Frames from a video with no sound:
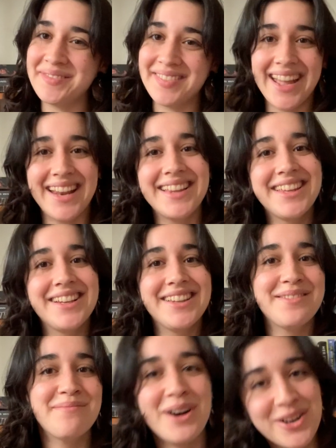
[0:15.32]
get a
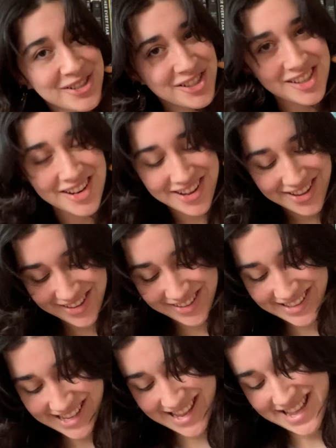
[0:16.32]
little
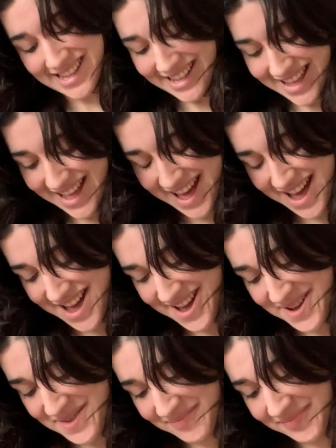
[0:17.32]
emotional,
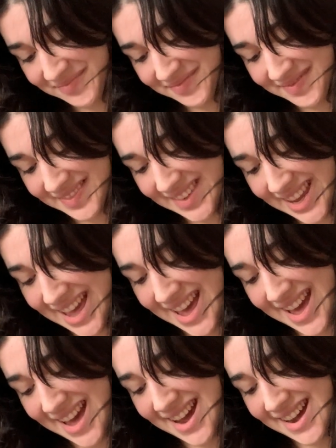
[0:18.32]

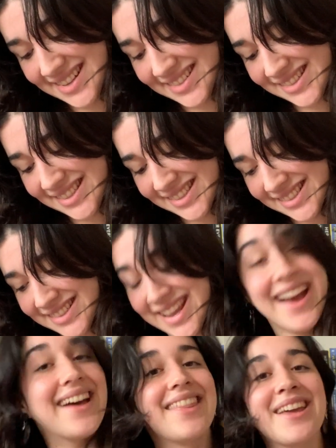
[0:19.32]
and
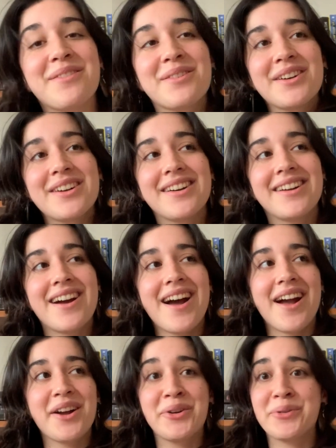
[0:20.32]
yeah, they were
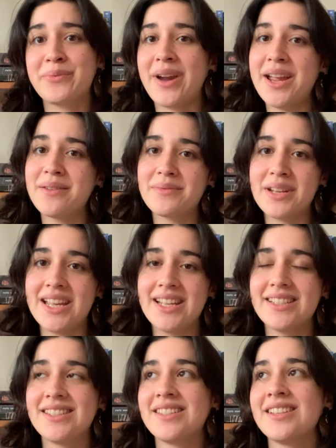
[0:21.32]
great
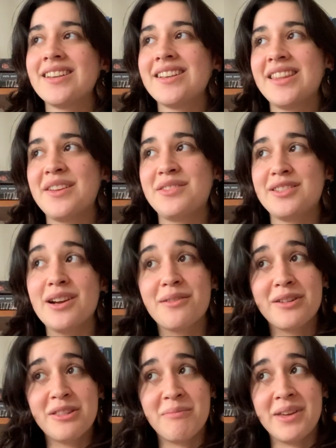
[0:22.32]
reads. They've stuck
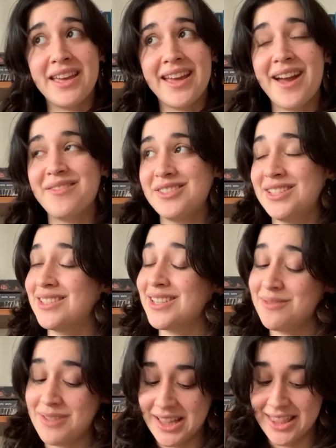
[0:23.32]
with me ever since
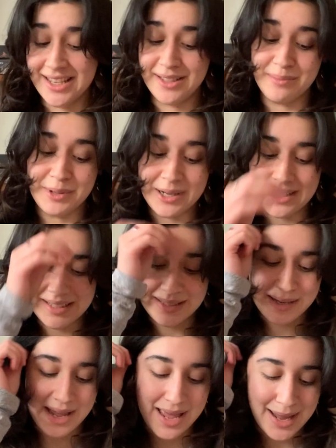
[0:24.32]
I read these
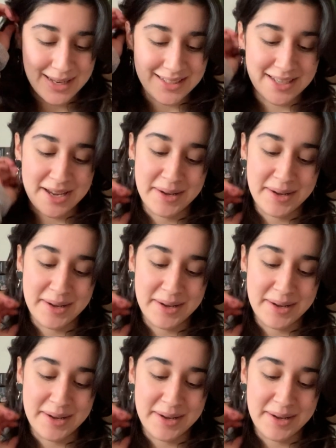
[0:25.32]
books, and